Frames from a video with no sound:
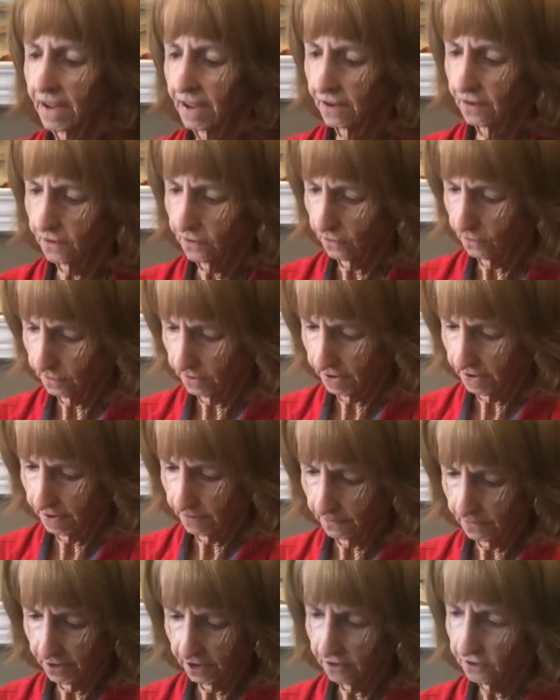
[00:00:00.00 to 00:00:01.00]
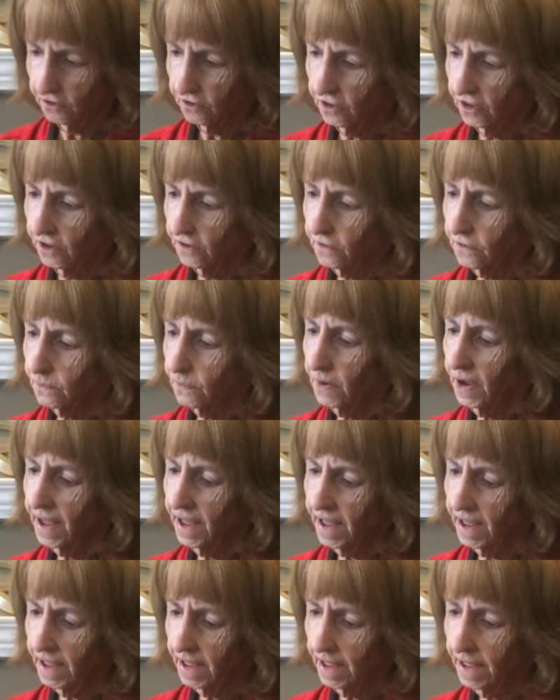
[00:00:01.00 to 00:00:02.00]
He's holding a brush this
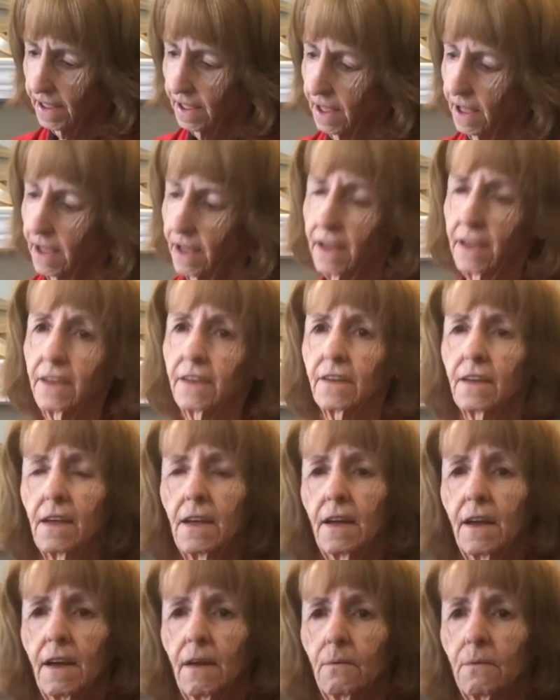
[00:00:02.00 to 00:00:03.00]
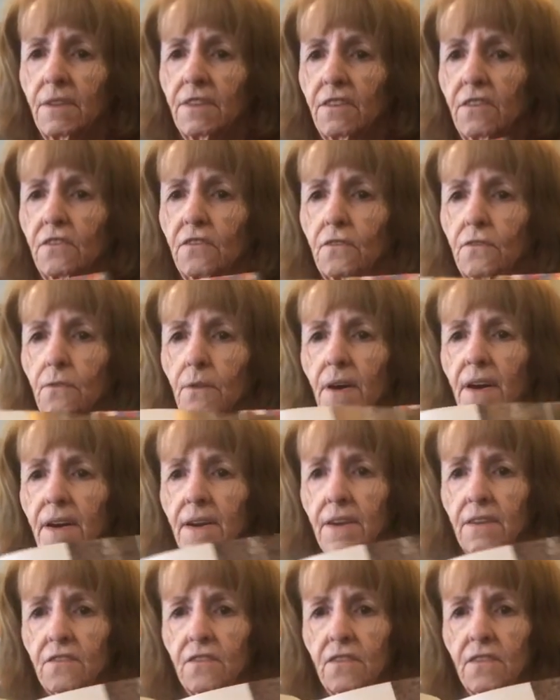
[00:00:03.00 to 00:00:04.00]
way he uh, with his
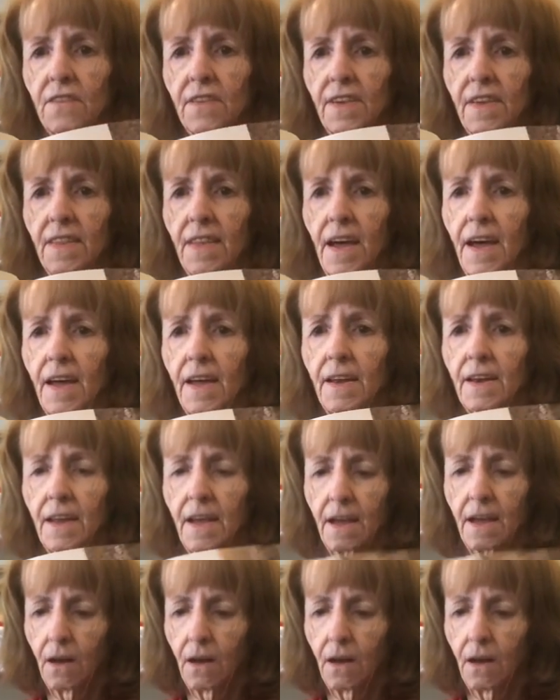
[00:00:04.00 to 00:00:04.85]
trunk. Do you see that?